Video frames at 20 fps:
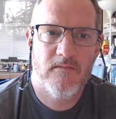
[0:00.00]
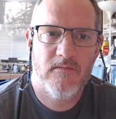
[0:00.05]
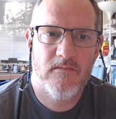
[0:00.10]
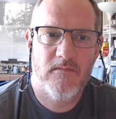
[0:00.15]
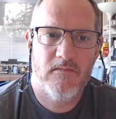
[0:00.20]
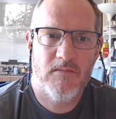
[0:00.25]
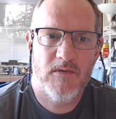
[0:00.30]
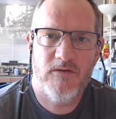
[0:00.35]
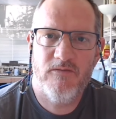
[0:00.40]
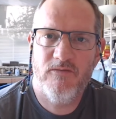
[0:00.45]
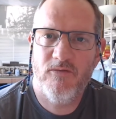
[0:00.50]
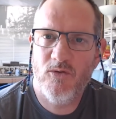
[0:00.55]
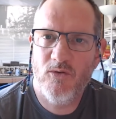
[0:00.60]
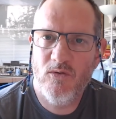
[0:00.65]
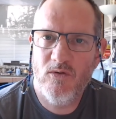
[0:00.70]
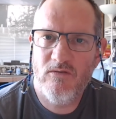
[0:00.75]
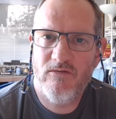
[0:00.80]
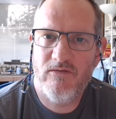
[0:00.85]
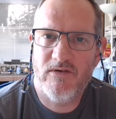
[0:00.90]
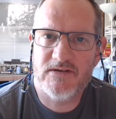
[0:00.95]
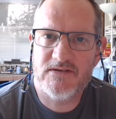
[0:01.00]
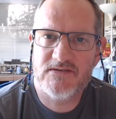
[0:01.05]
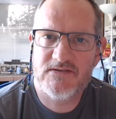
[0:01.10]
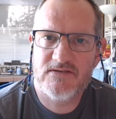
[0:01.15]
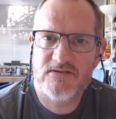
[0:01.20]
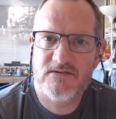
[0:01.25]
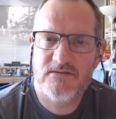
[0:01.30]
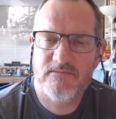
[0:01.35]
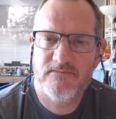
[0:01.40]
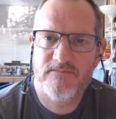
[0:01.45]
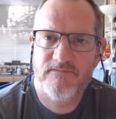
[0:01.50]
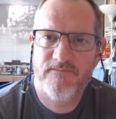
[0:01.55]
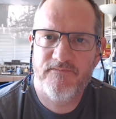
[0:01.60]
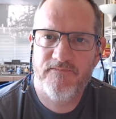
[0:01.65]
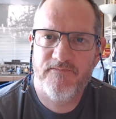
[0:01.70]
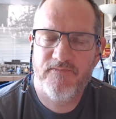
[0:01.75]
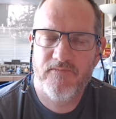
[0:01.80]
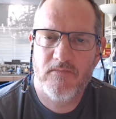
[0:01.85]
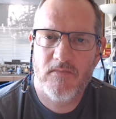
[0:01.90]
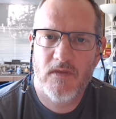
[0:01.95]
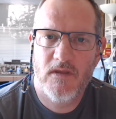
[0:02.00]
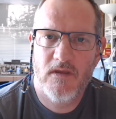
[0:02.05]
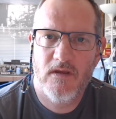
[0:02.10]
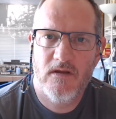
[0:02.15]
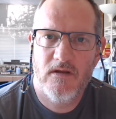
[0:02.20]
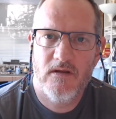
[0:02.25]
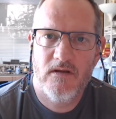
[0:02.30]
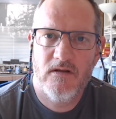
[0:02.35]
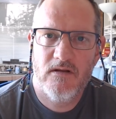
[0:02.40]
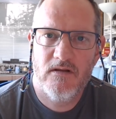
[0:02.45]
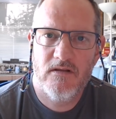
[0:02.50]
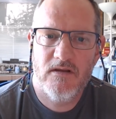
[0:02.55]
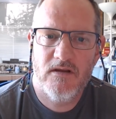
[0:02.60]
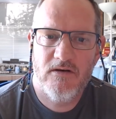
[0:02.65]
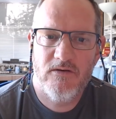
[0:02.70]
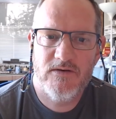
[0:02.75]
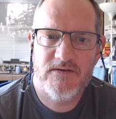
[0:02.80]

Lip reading: But for all of us, there